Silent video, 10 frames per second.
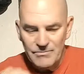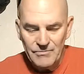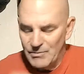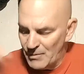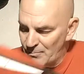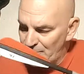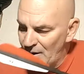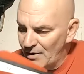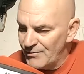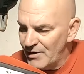one of my
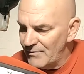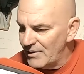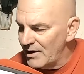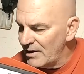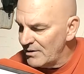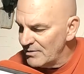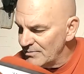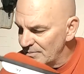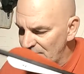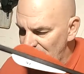pile driver arrows,
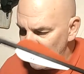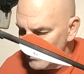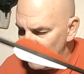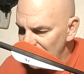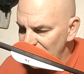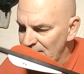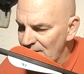where are they?